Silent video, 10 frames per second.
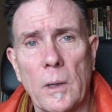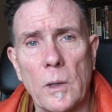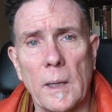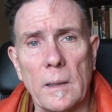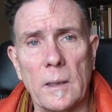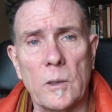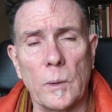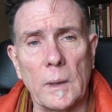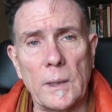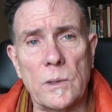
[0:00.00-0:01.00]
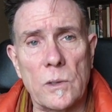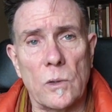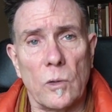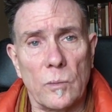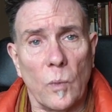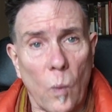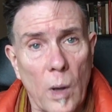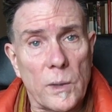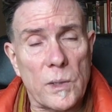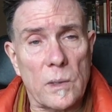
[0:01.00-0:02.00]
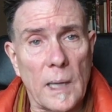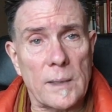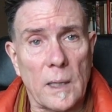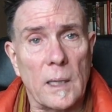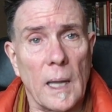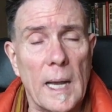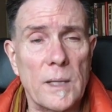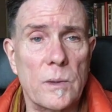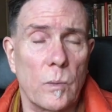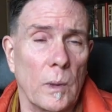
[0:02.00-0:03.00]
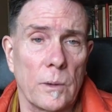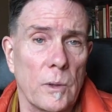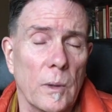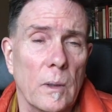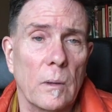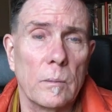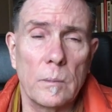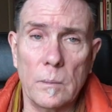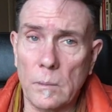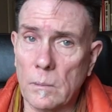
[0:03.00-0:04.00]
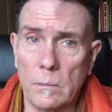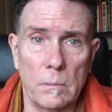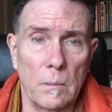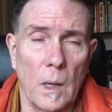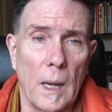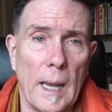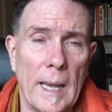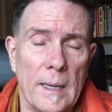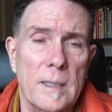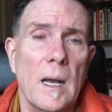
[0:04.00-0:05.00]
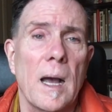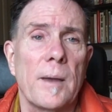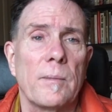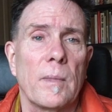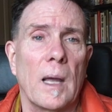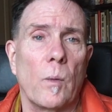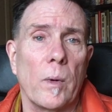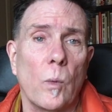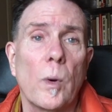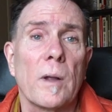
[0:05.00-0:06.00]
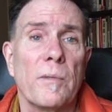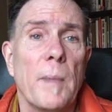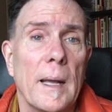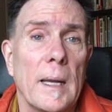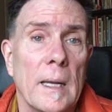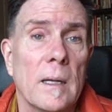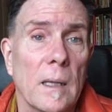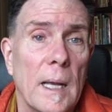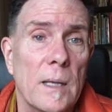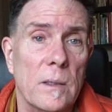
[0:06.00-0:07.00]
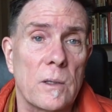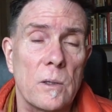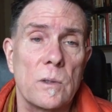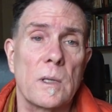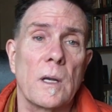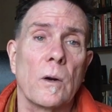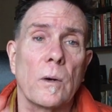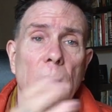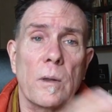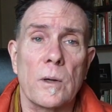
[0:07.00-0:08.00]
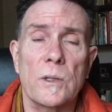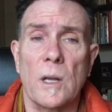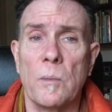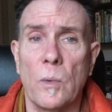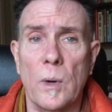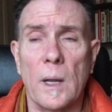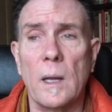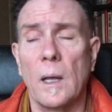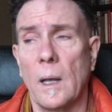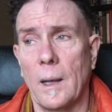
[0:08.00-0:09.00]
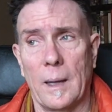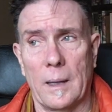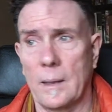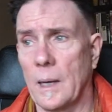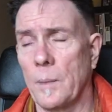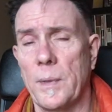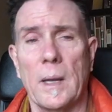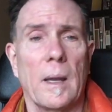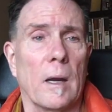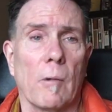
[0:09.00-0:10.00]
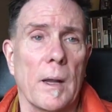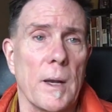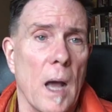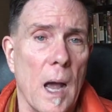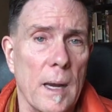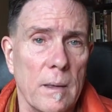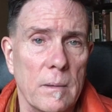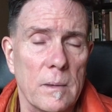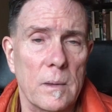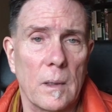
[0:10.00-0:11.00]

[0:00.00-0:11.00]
a good idea to at least Zoom once as a class. We'll do it at a time that we would have met in class, a Tuesday or a Thursday morning. I'm thinking around 9,